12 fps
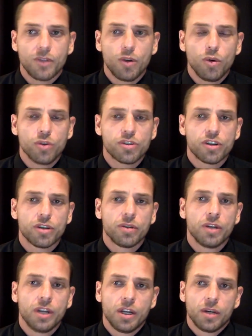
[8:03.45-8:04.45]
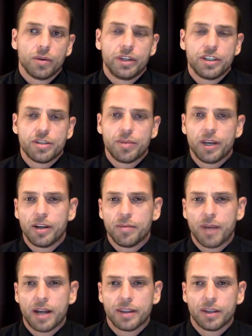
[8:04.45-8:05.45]
Also, we need to bear in
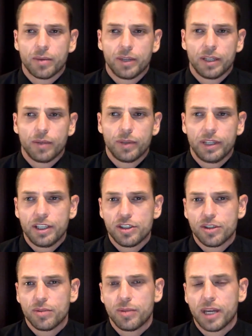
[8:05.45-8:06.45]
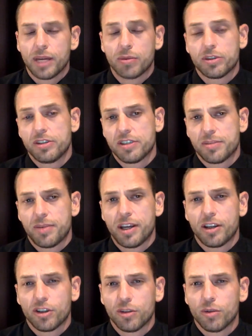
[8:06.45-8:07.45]
mind that we need to be able to display
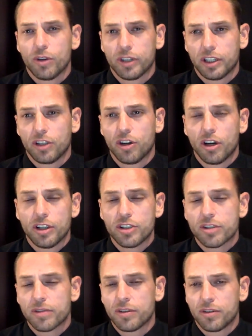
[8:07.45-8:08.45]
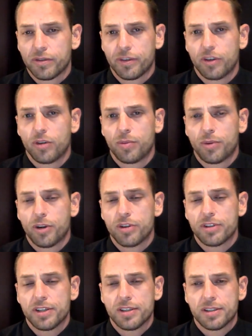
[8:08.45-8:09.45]
a good working knowledge of the referral
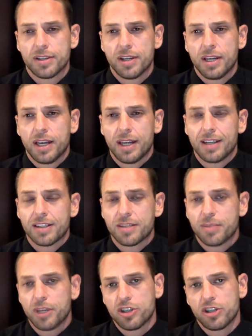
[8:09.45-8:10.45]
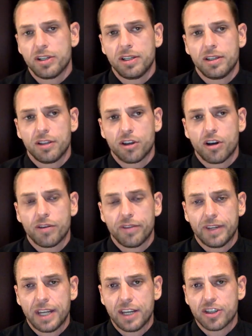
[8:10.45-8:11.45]
process, and especially the
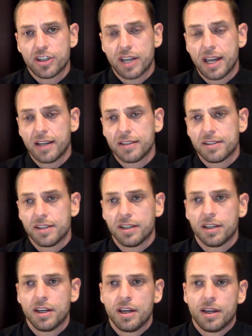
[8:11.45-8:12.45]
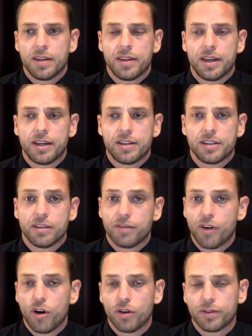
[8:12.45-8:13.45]
confidentiality that is
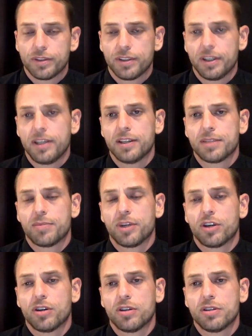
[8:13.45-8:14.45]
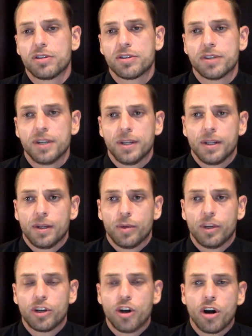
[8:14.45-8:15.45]
involved in it, because
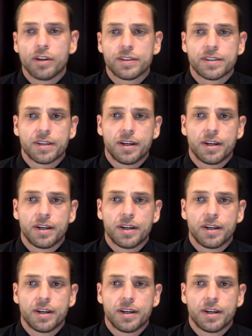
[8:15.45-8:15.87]
we can't